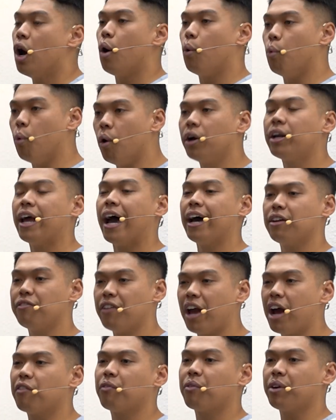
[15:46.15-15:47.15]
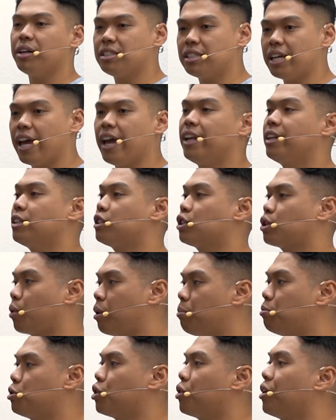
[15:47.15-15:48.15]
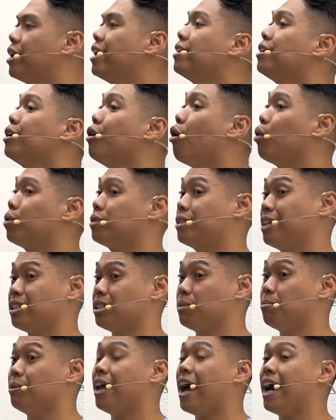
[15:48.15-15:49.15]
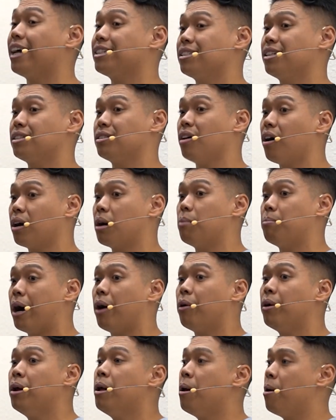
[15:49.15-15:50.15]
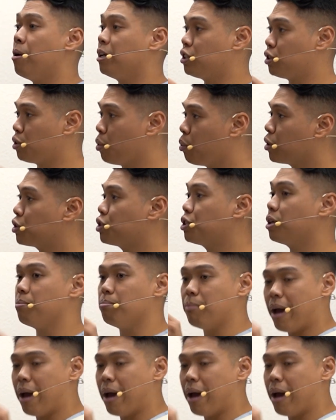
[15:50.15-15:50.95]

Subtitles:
One out of every 10 scripture in the Old Testament has to talk about stewardship,